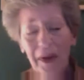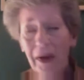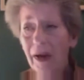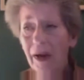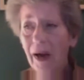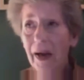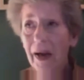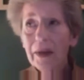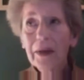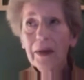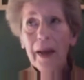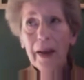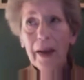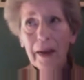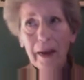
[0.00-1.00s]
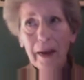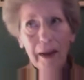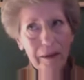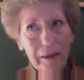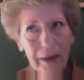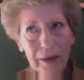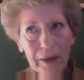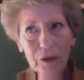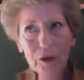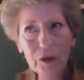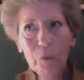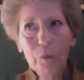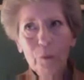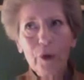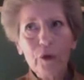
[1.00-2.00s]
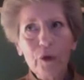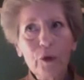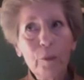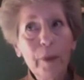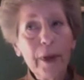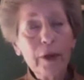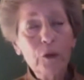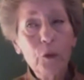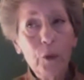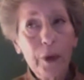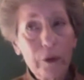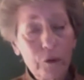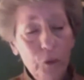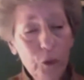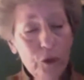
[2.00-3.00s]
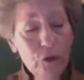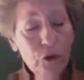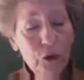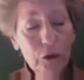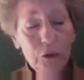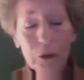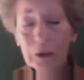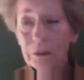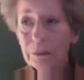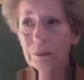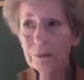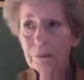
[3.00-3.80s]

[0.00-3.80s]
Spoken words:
I ended up marrying a man who had 3 children.